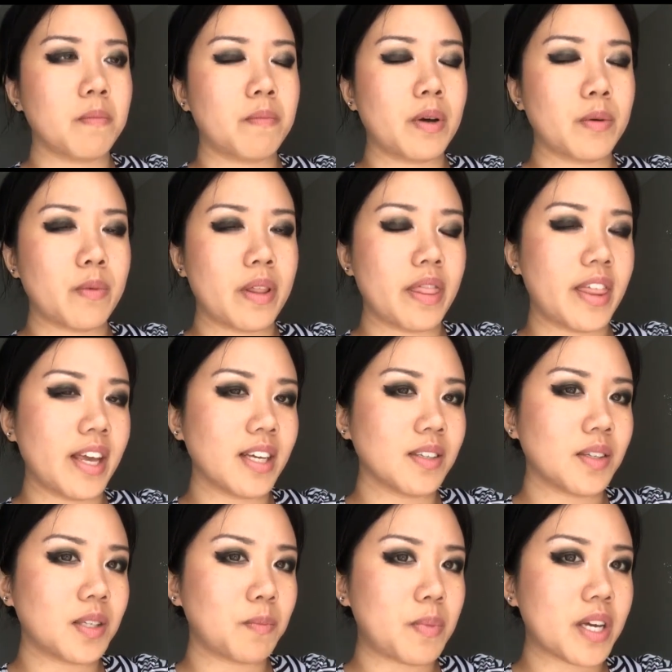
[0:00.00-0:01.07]
But when
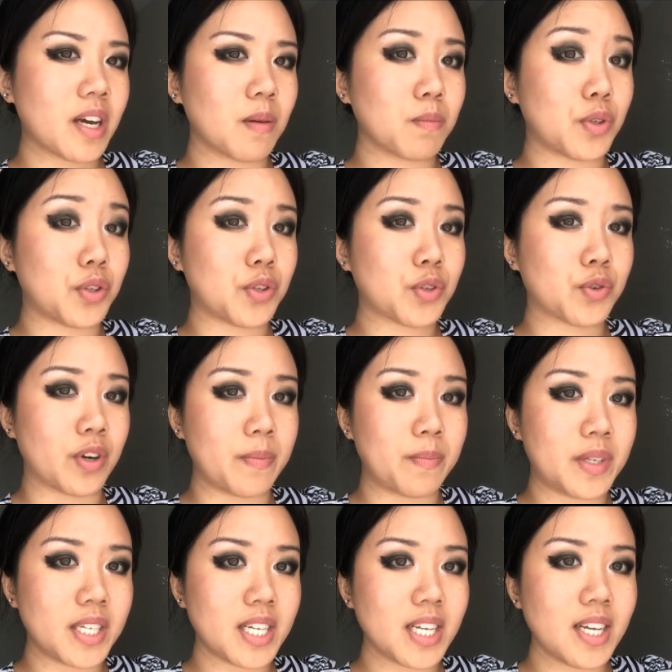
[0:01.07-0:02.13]
things become
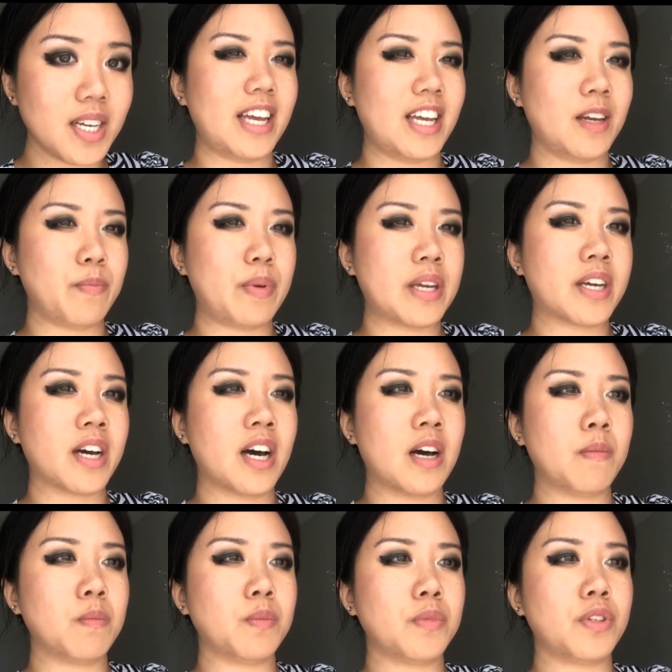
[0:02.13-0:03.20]
scripted, it
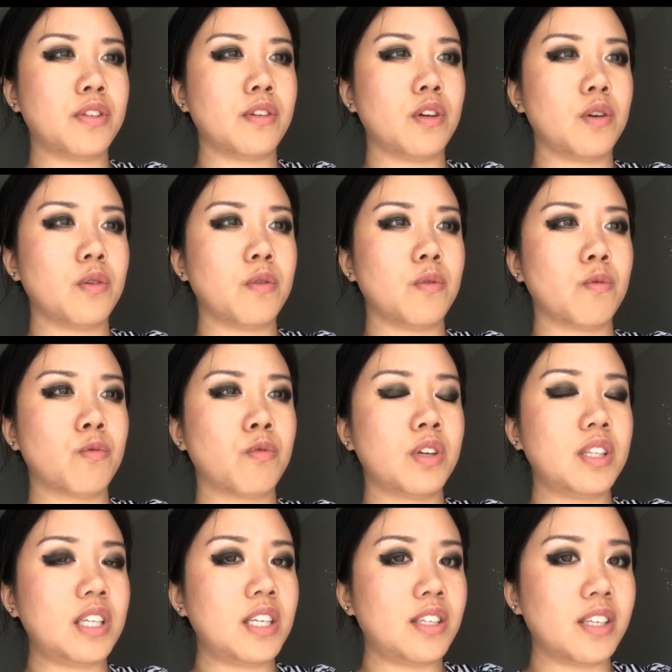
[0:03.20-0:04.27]
becomes
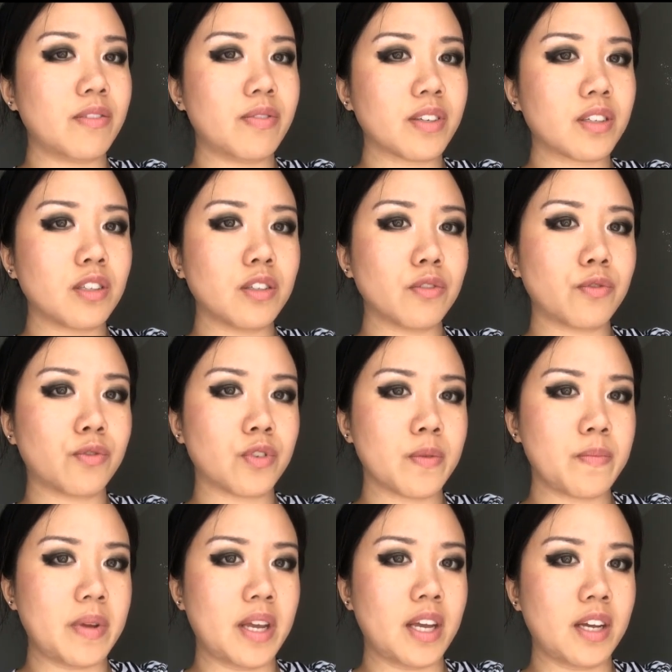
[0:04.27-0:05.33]
really difficult for
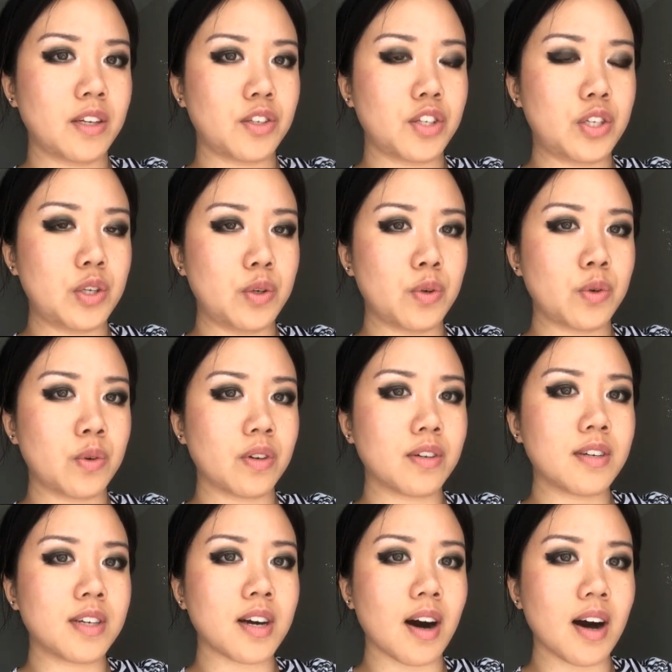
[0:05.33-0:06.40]
me to
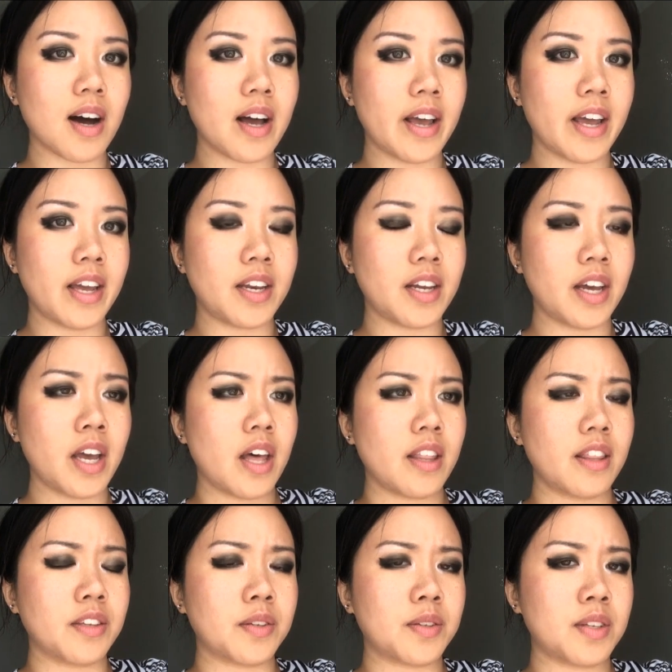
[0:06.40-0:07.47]
guide
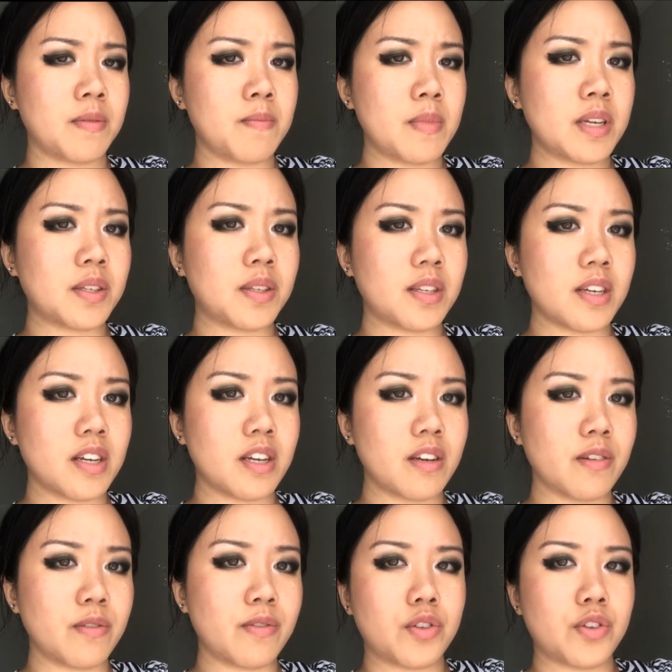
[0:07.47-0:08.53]
the
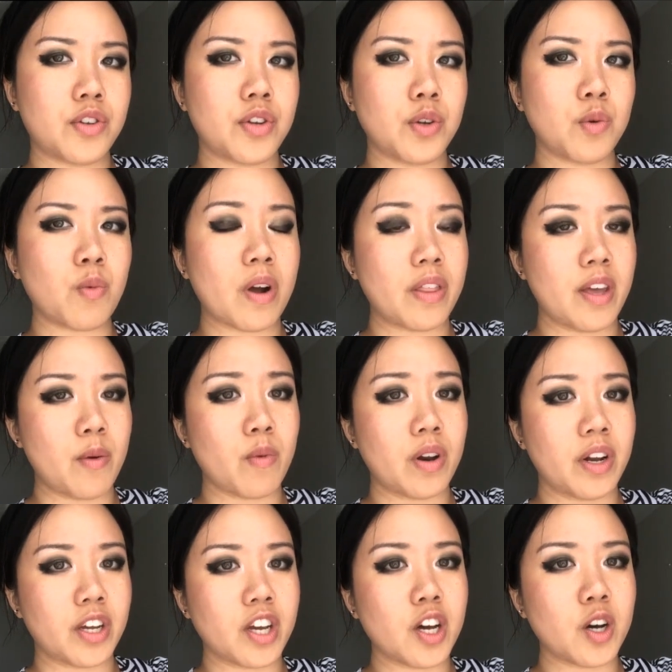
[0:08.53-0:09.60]
submissive to where they
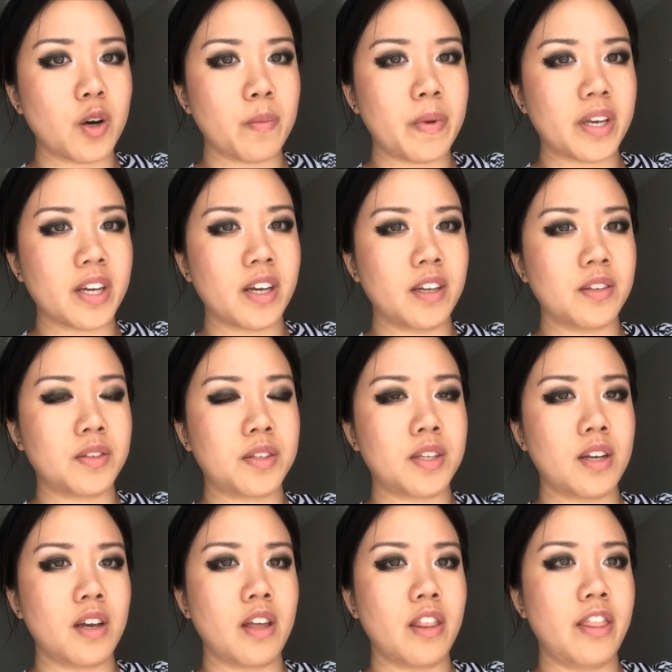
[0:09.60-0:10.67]
want to go, because
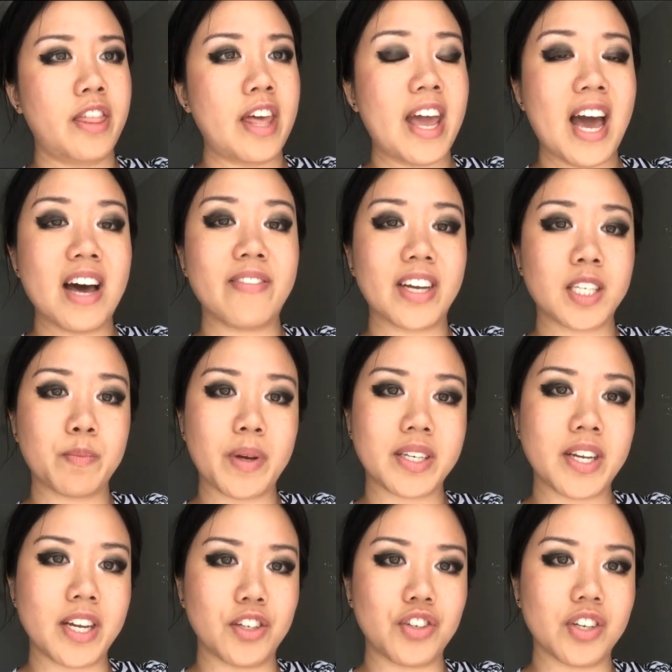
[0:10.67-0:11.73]
they have
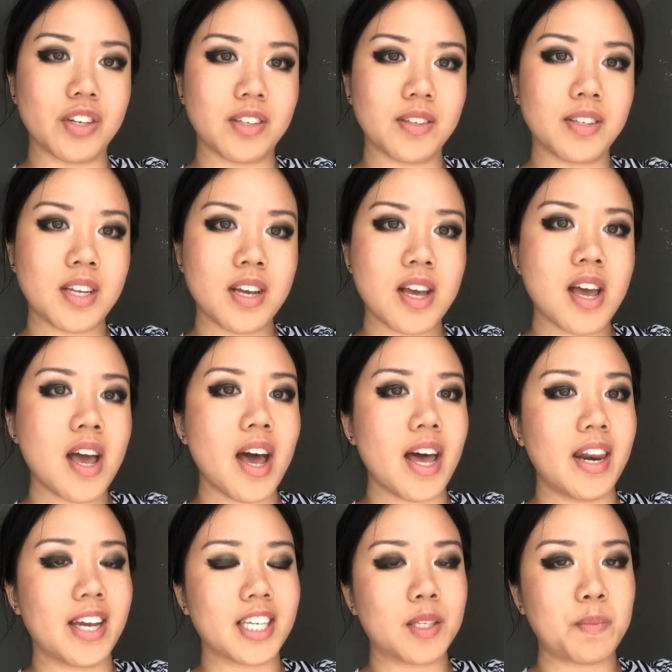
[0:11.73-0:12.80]
expectations.
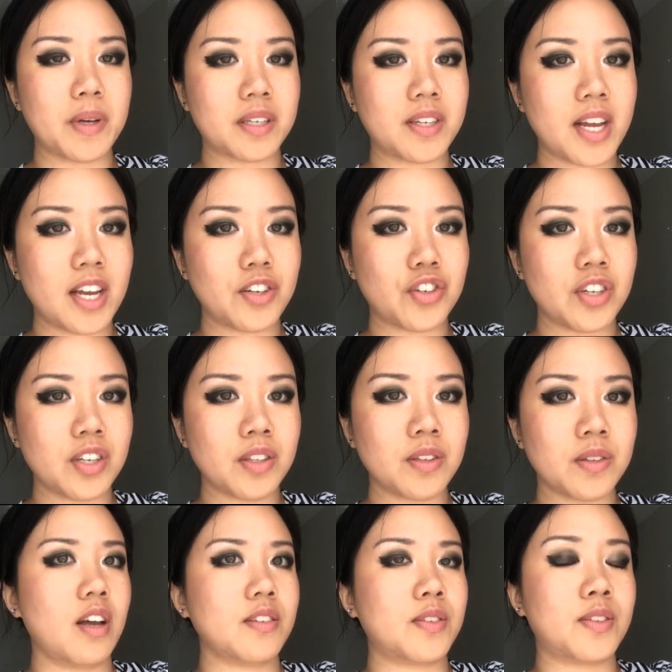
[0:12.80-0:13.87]
And
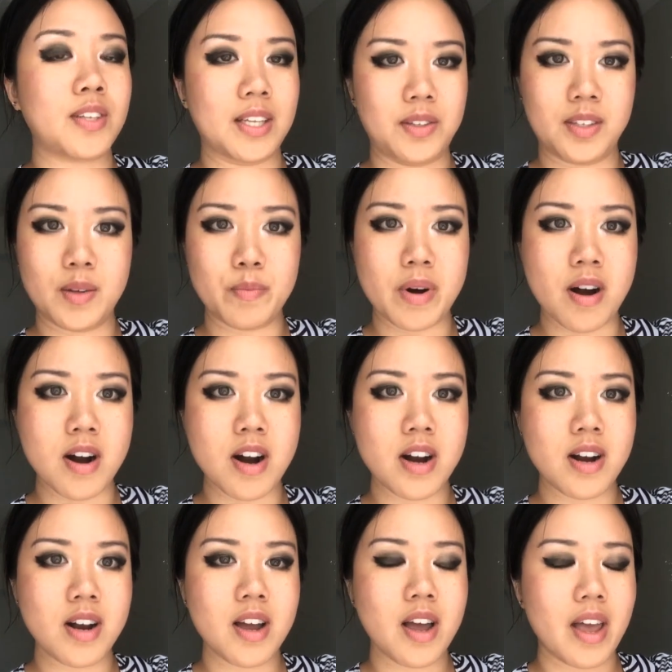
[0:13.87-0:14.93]
expectations sets the bar.